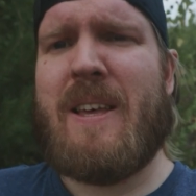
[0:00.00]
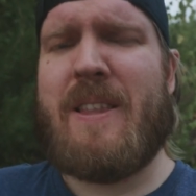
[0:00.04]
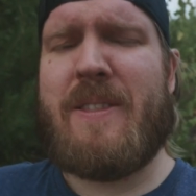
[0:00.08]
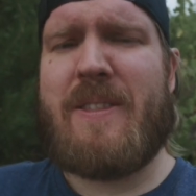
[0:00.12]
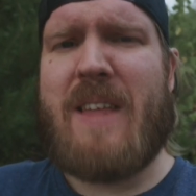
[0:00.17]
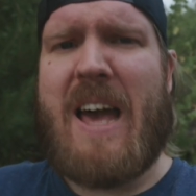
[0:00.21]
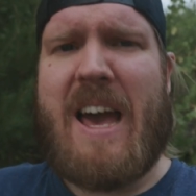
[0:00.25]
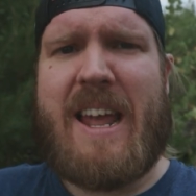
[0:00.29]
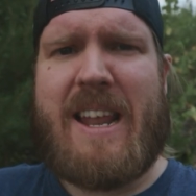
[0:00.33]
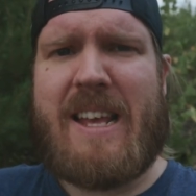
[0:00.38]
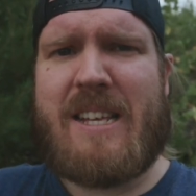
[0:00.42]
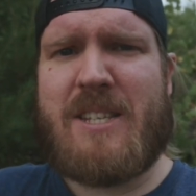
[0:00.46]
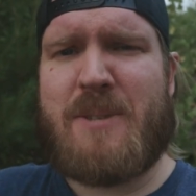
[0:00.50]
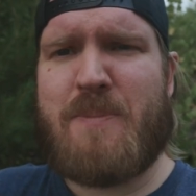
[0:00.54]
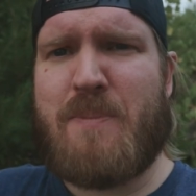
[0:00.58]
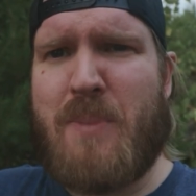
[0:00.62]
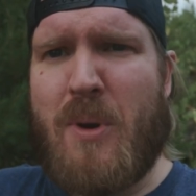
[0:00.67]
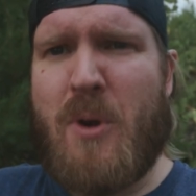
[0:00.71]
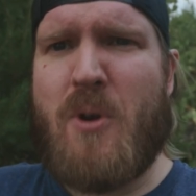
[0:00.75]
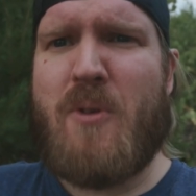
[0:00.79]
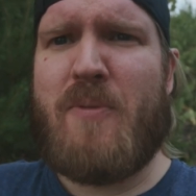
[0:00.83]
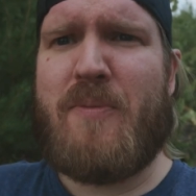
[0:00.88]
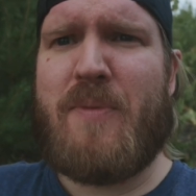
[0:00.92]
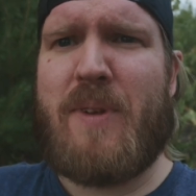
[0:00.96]
that is
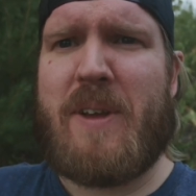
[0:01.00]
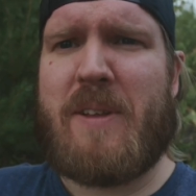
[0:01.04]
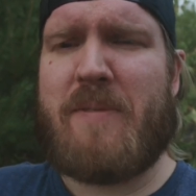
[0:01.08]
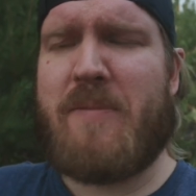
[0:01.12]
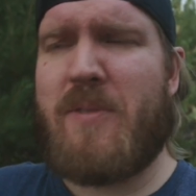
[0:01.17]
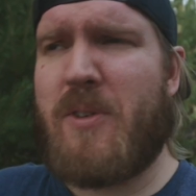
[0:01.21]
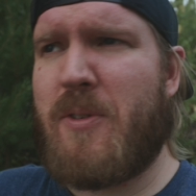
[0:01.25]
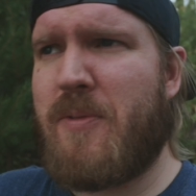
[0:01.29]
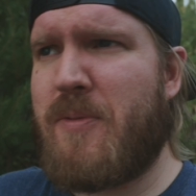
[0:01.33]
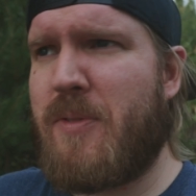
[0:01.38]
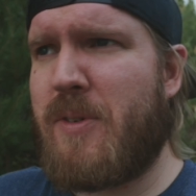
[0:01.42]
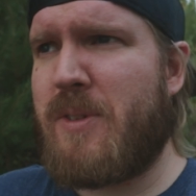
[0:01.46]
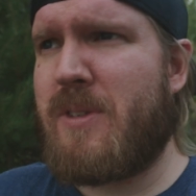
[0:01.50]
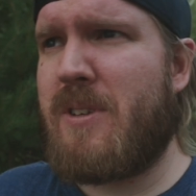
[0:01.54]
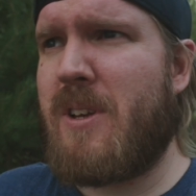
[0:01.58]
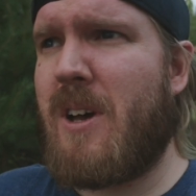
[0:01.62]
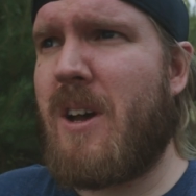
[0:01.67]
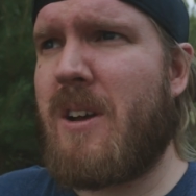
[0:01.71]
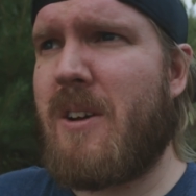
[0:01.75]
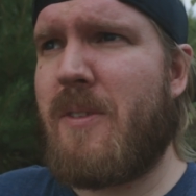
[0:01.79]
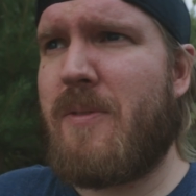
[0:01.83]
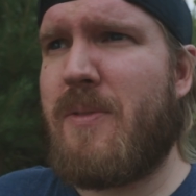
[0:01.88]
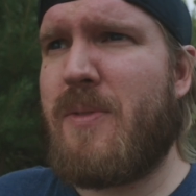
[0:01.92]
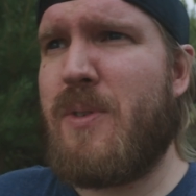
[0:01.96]
perfect for
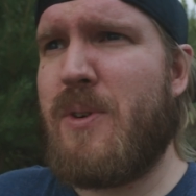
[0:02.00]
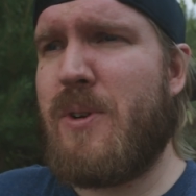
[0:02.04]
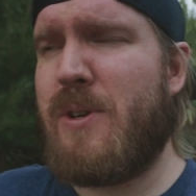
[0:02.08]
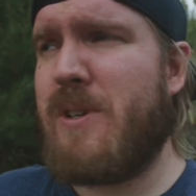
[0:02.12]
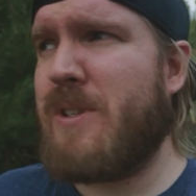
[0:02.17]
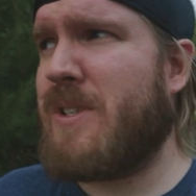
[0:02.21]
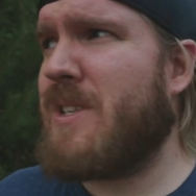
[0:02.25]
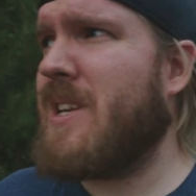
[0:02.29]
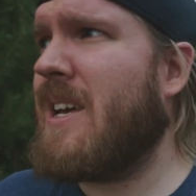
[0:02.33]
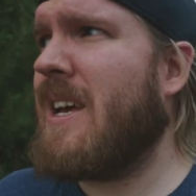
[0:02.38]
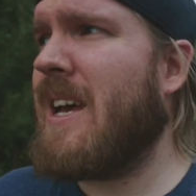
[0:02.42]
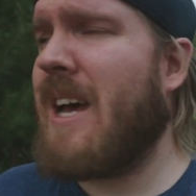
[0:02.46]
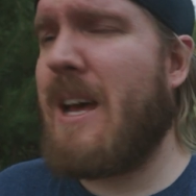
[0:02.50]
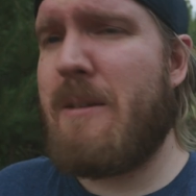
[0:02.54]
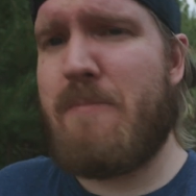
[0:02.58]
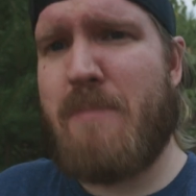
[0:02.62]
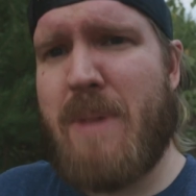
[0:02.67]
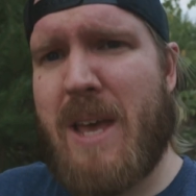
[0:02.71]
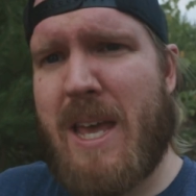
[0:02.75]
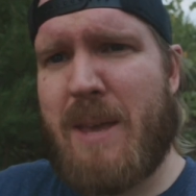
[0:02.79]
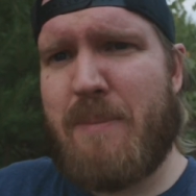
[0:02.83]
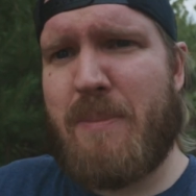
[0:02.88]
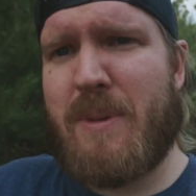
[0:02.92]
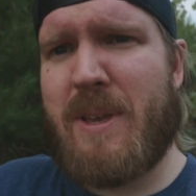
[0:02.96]
photographers, and
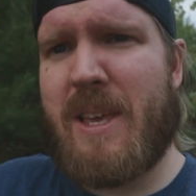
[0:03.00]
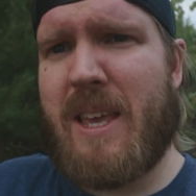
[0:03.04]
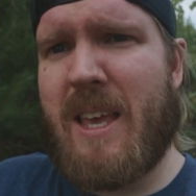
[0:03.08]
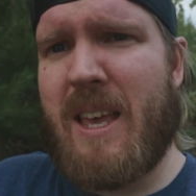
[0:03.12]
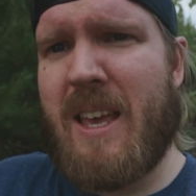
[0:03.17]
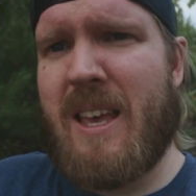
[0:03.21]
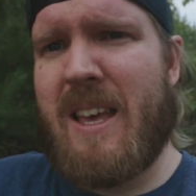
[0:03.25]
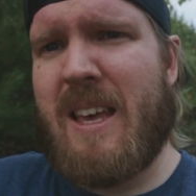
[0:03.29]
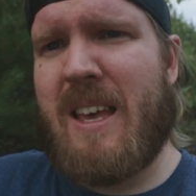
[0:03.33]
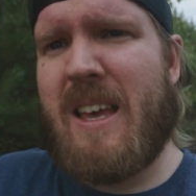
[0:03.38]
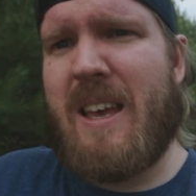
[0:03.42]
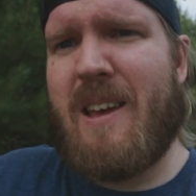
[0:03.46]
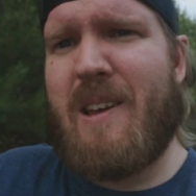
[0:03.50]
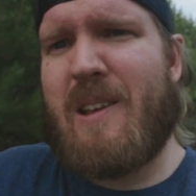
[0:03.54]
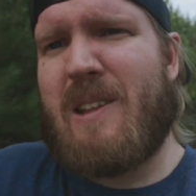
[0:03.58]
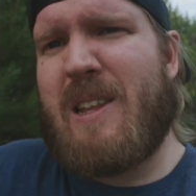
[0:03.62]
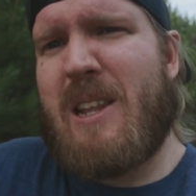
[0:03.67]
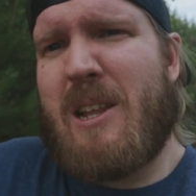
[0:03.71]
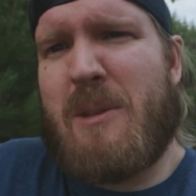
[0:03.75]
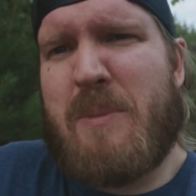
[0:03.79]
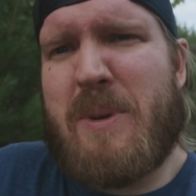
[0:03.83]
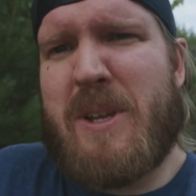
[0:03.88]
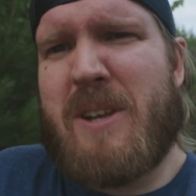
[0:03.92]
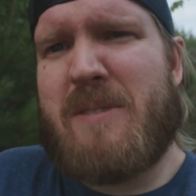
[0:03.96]
maybe a
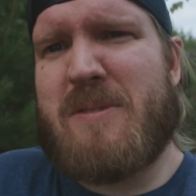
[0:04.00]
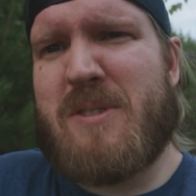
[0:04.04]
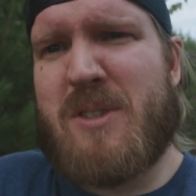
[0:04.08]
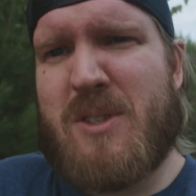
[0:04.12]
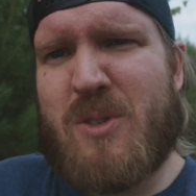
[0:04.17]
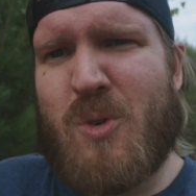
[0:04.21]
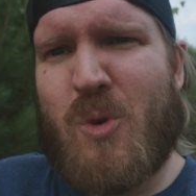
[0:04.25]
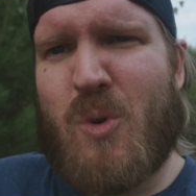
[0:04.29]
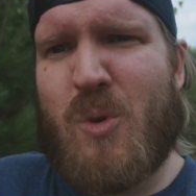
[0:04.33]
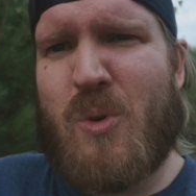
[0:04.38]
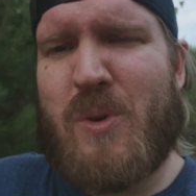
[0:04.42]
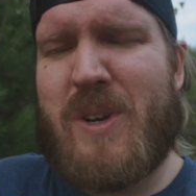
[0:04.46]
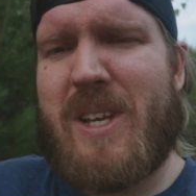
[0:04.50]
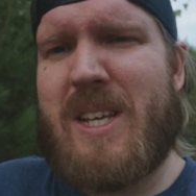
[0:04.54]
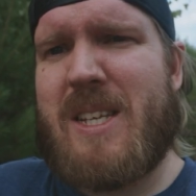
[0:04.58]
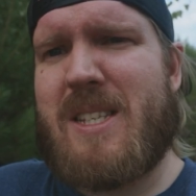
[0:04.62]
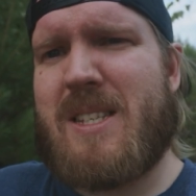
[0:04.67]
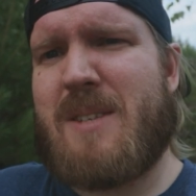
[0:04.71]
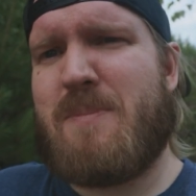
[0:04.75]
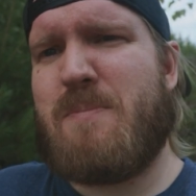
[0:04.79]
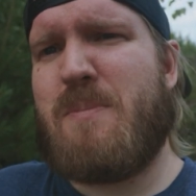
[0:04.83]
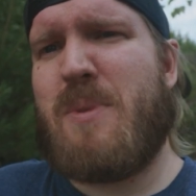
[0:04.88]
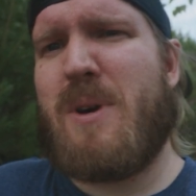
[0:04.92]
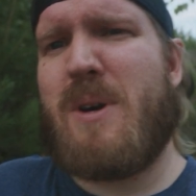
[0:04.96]
little bit of
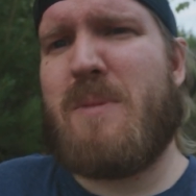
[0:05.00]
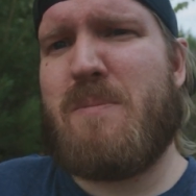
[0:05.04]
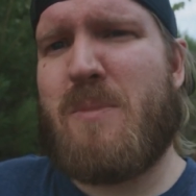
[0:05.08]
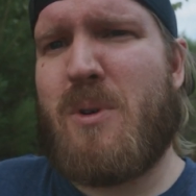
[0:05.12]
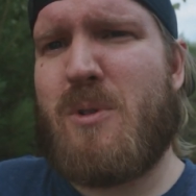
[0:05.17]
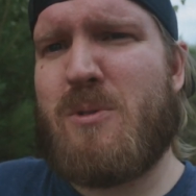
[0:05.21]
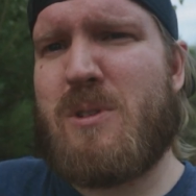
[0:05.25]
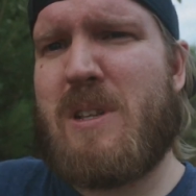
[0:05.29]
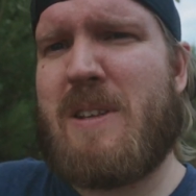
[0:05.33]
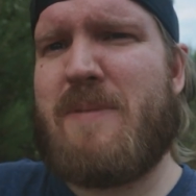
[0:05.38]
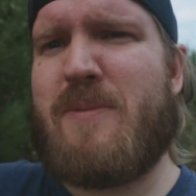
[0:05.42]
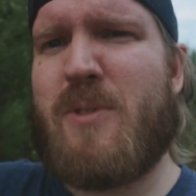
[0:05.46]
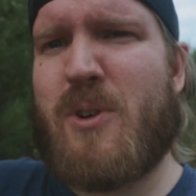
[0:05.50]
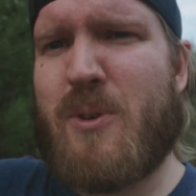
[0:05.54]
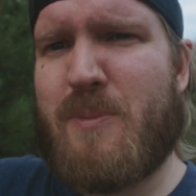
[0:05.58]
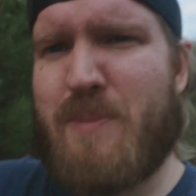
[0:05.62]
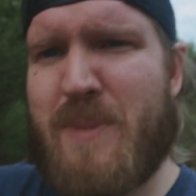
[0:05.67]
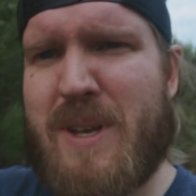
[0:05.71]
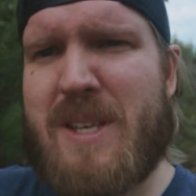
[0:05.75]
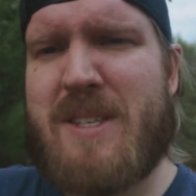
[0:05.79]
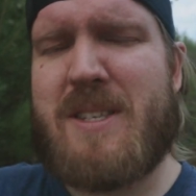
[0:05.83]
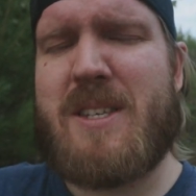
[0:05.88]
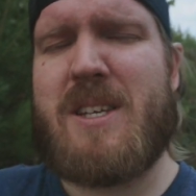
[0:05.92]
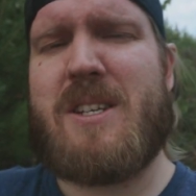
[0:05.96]
stories, but mostly for
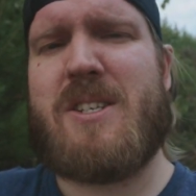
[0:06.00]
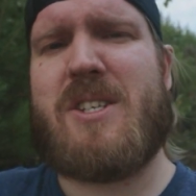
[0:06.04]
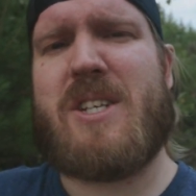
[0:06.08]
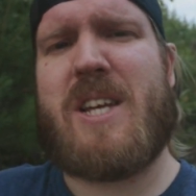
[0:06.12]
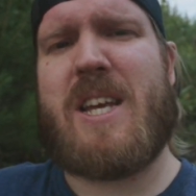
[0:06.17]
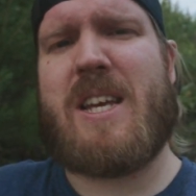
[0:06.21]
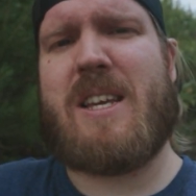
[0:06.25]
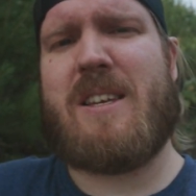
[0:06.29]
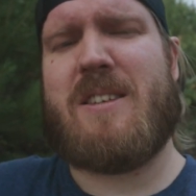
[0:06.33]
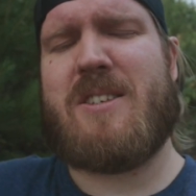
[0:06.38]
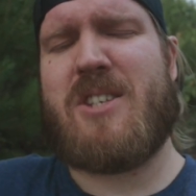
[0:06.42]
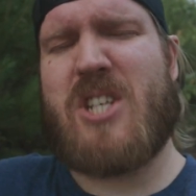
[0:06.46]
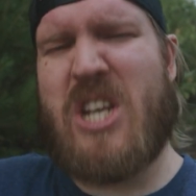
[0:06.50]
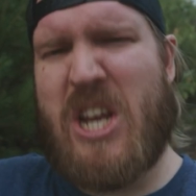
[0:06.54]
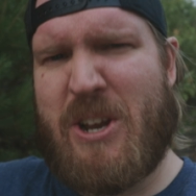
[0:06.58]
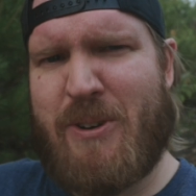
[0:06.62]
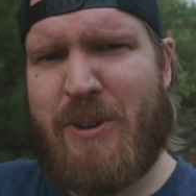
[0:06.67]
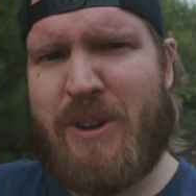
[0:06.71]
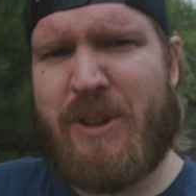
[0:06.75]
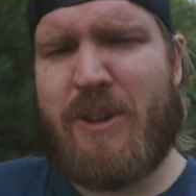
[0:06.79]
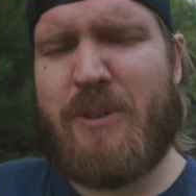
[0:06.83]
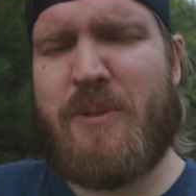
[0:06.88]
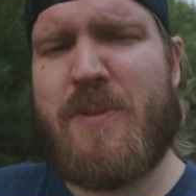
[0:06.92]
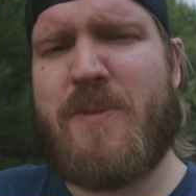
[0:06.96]
messaging,
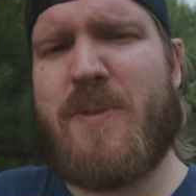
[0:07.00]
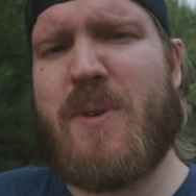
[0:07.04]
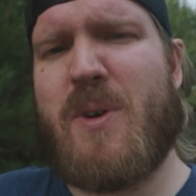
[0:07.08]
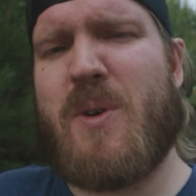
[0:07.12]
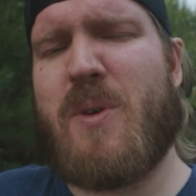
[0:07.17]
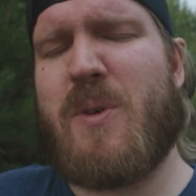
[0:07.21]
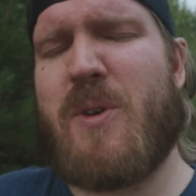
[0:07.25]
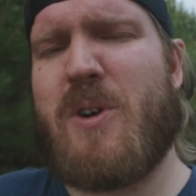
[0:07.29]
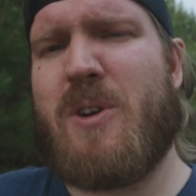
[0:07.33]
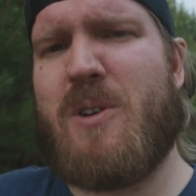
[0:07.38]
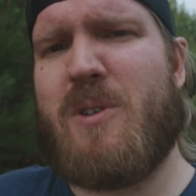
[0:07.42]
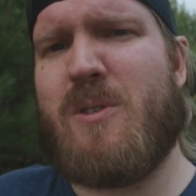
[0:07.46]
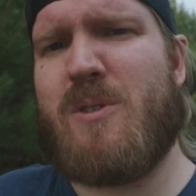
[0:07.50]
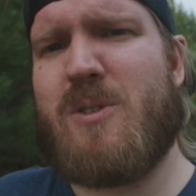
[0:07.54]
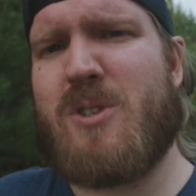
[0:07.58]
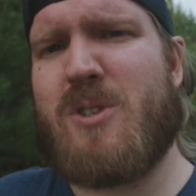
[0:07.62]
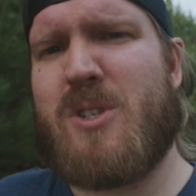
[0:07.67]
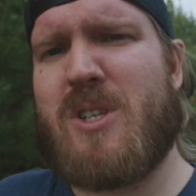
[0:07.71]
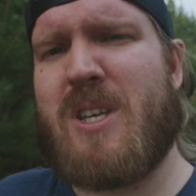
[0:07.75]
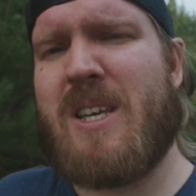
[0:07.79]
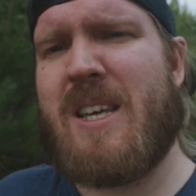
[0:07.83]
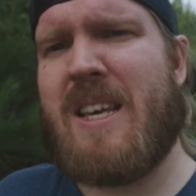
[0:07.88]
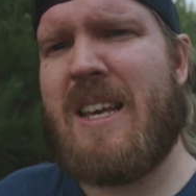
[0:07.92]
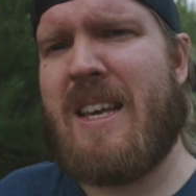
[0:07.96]
sharing your
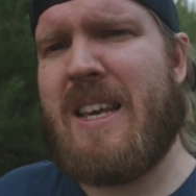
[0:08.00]
photos